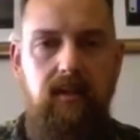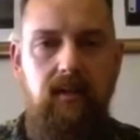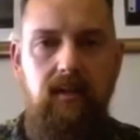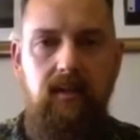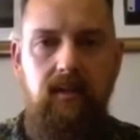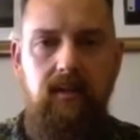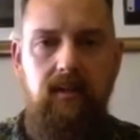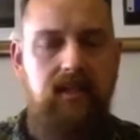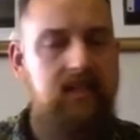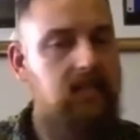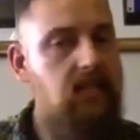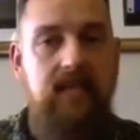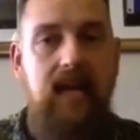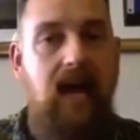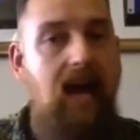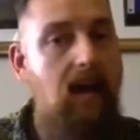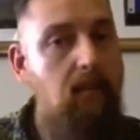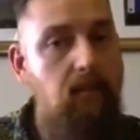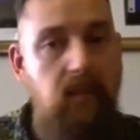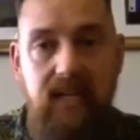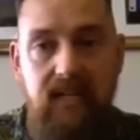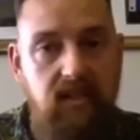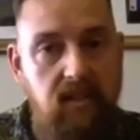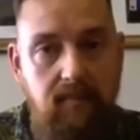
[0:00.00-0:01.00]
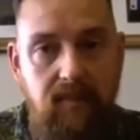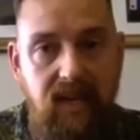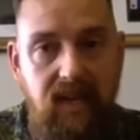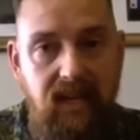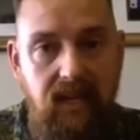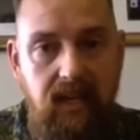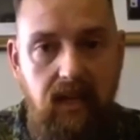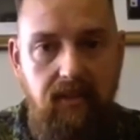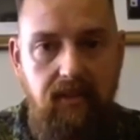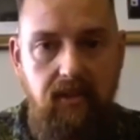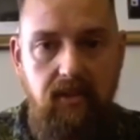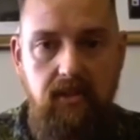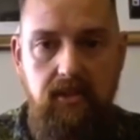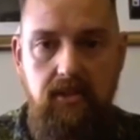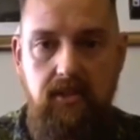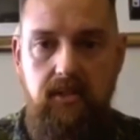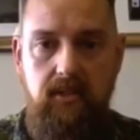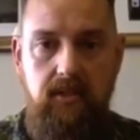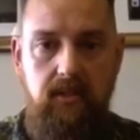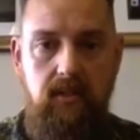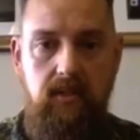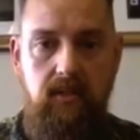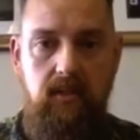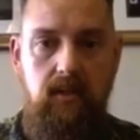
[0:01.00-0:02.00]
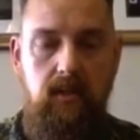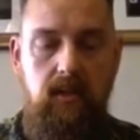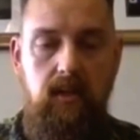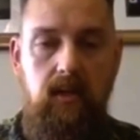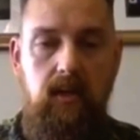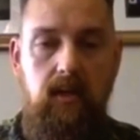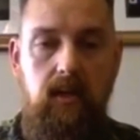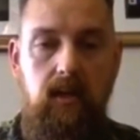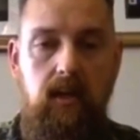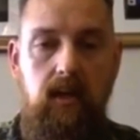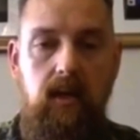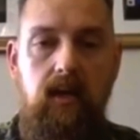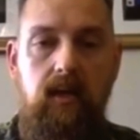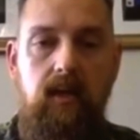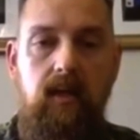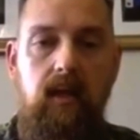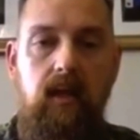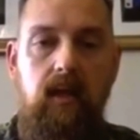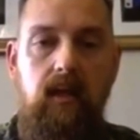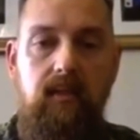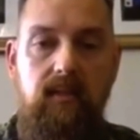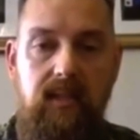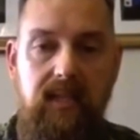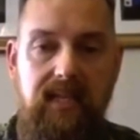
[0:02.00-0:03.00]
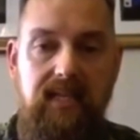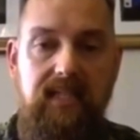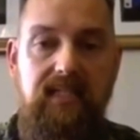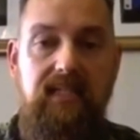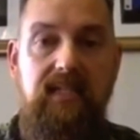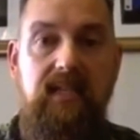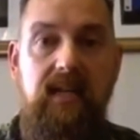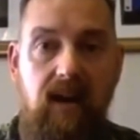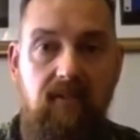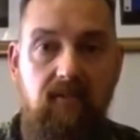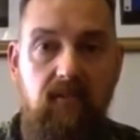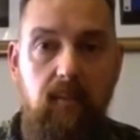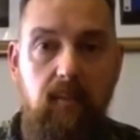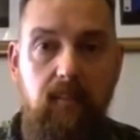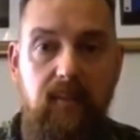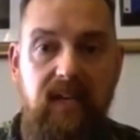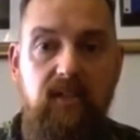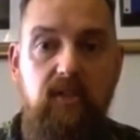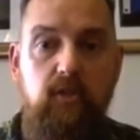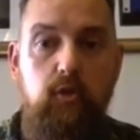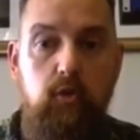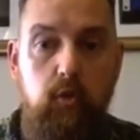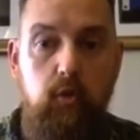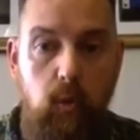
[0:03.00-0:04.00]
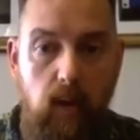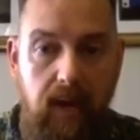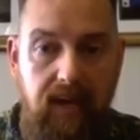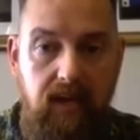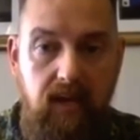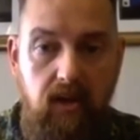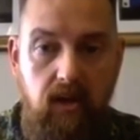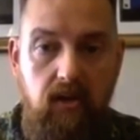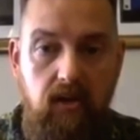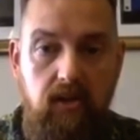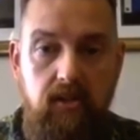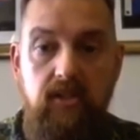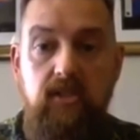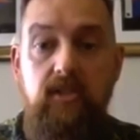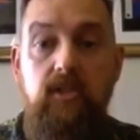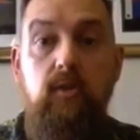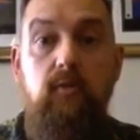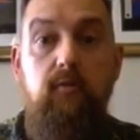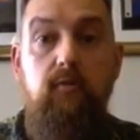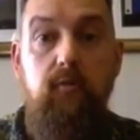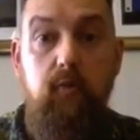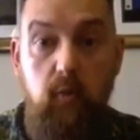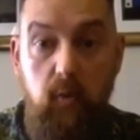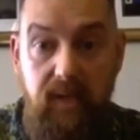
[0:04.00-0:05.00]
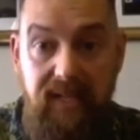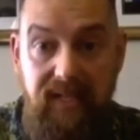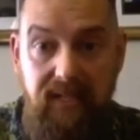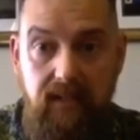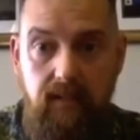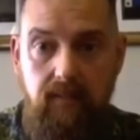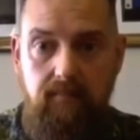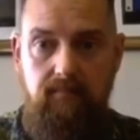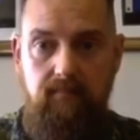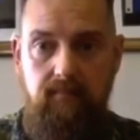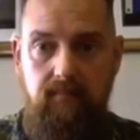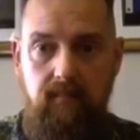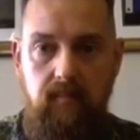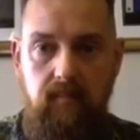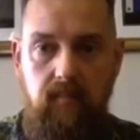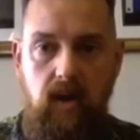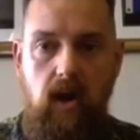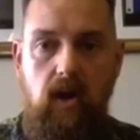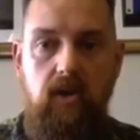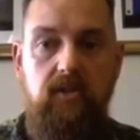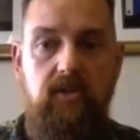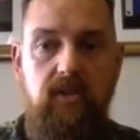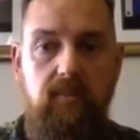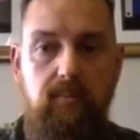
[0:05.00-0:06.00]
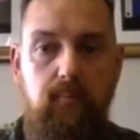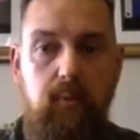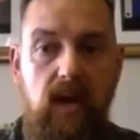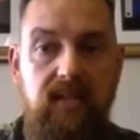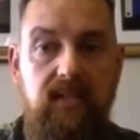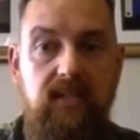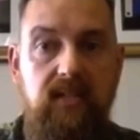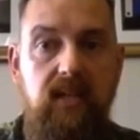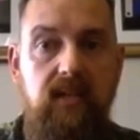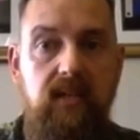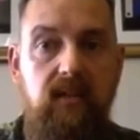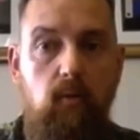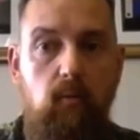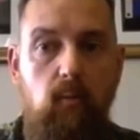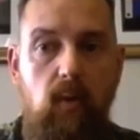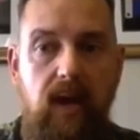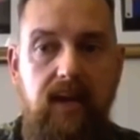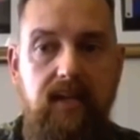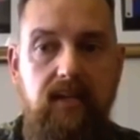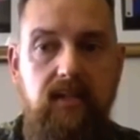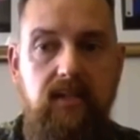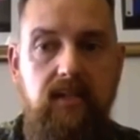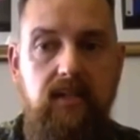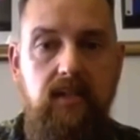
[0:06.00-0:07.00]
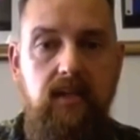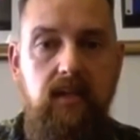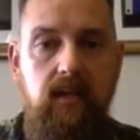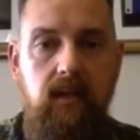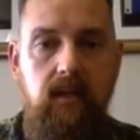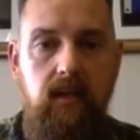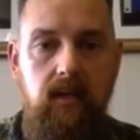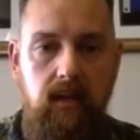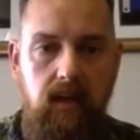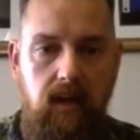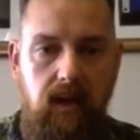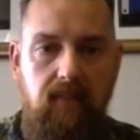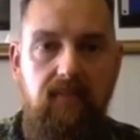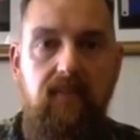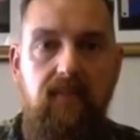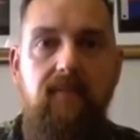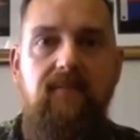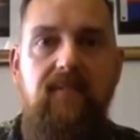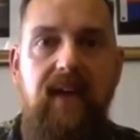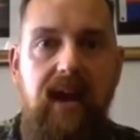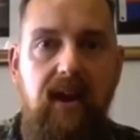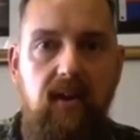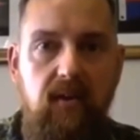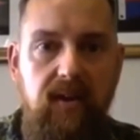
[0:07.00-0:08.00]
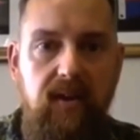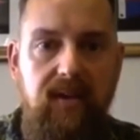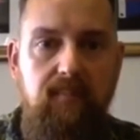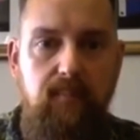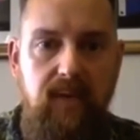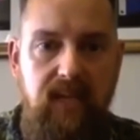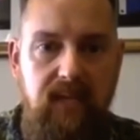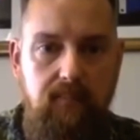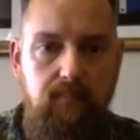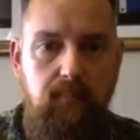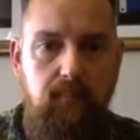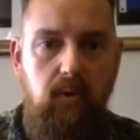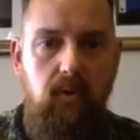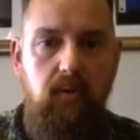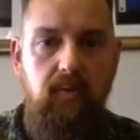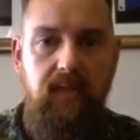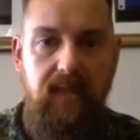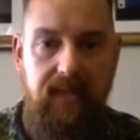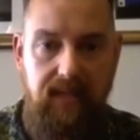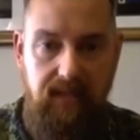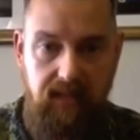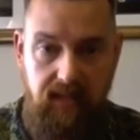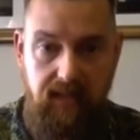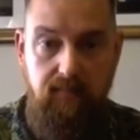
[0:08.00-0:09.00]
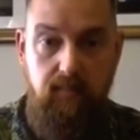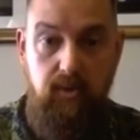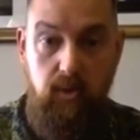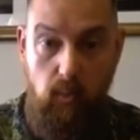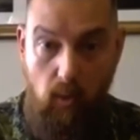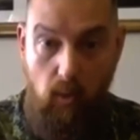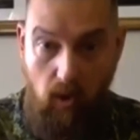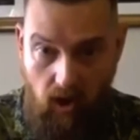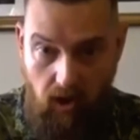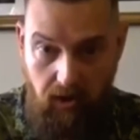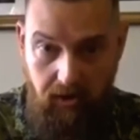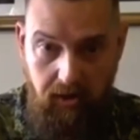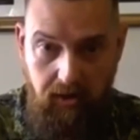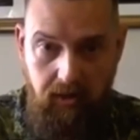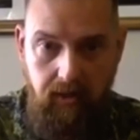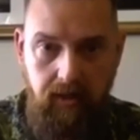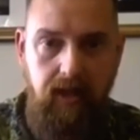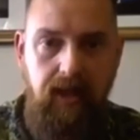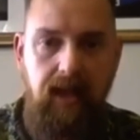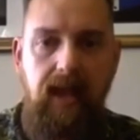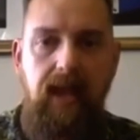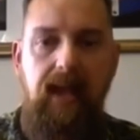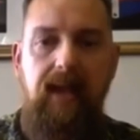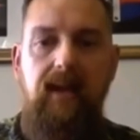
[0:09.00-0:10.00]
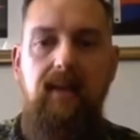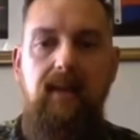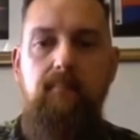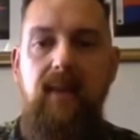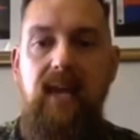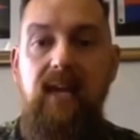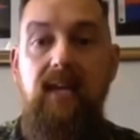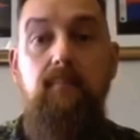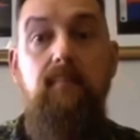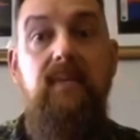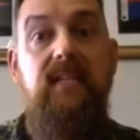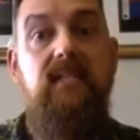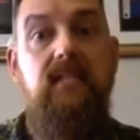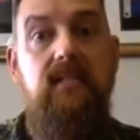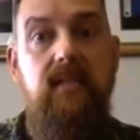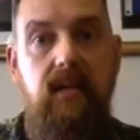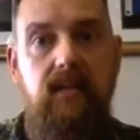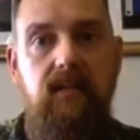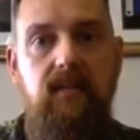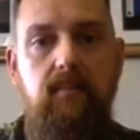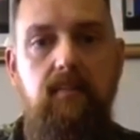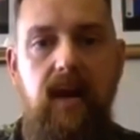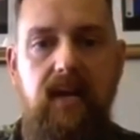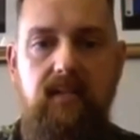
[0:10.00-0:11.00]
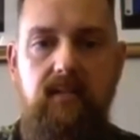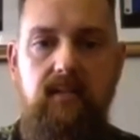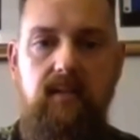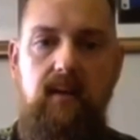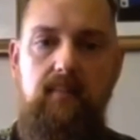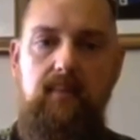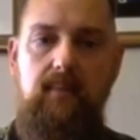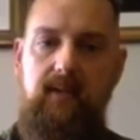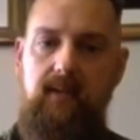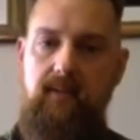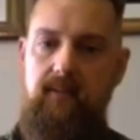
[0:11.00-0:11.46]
This is happening to many others. These government traitors to freedom are suppressing the rights of the very people they claim to honor, and it made me sick to my stomach.